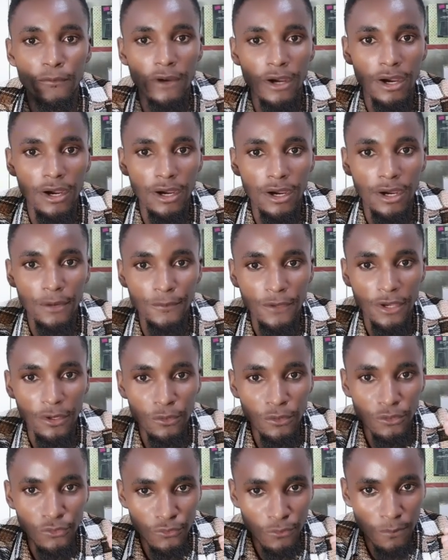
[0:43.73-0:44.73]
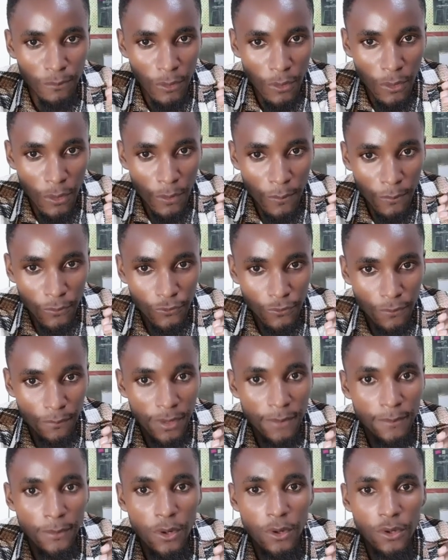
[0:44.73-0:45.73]
We are going to
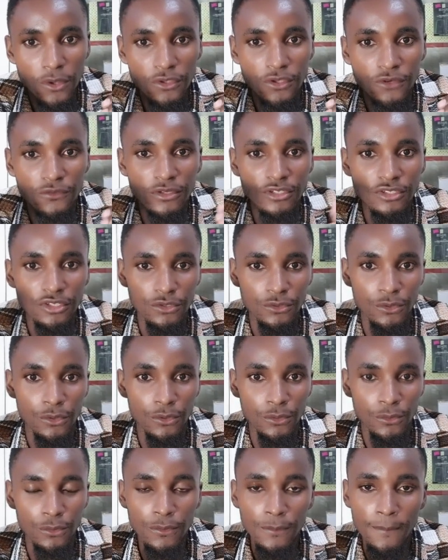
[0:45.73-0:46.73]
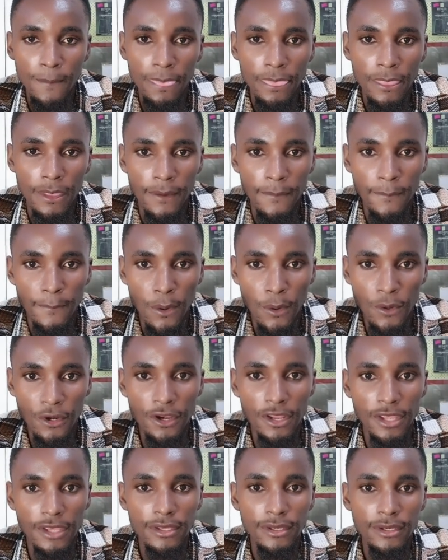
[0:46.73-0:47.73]
be more concentrated on
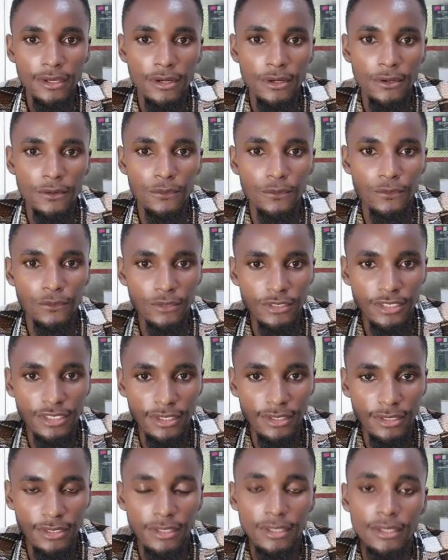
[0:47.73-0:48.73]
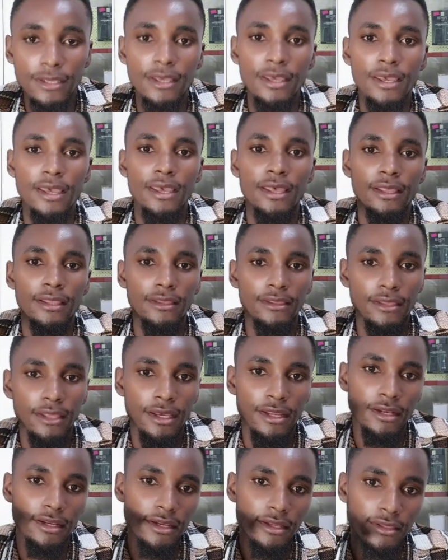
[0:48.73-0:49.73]
morning routine.
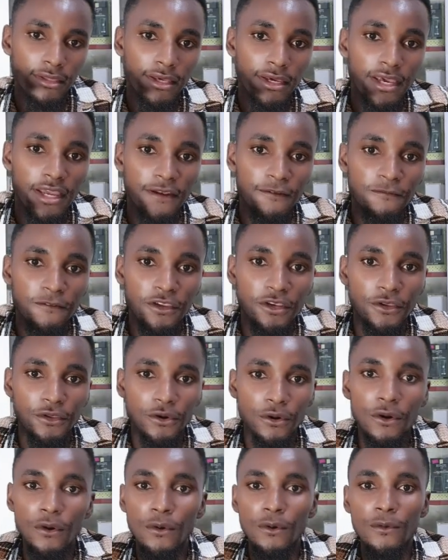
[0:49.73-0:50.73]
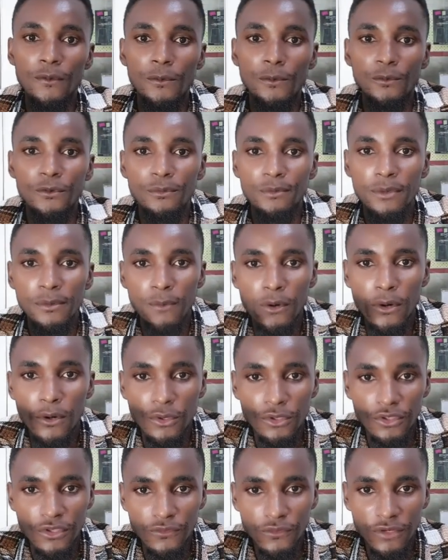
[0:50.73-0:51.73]
Then the second video will be more
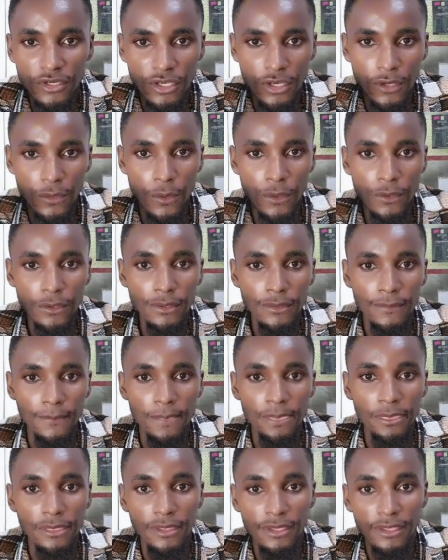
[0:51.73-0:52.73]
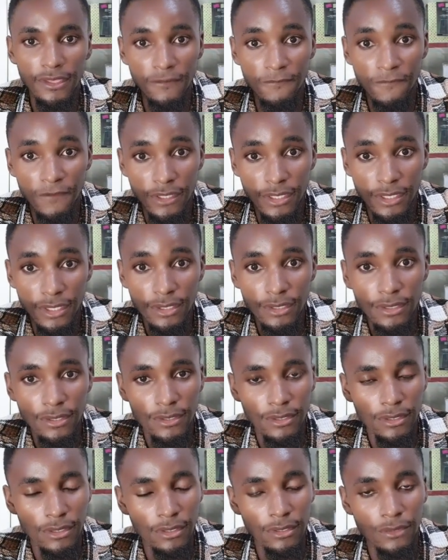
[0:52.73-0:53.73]
concentrated on
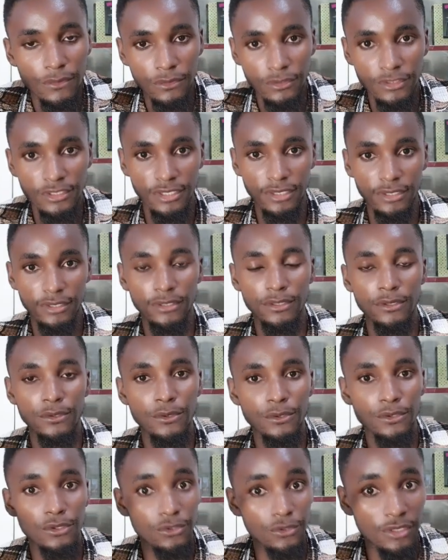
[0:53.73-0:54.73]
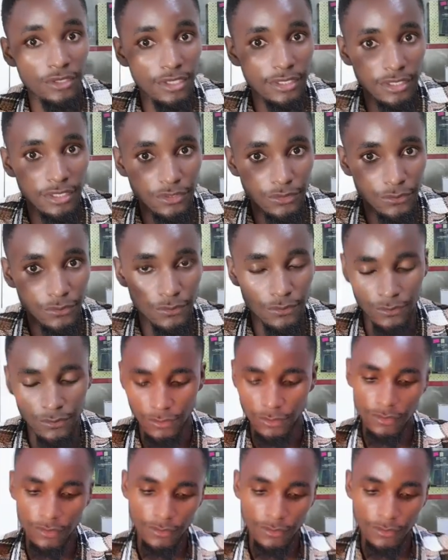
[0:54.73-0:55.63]
evening routine because you needed to.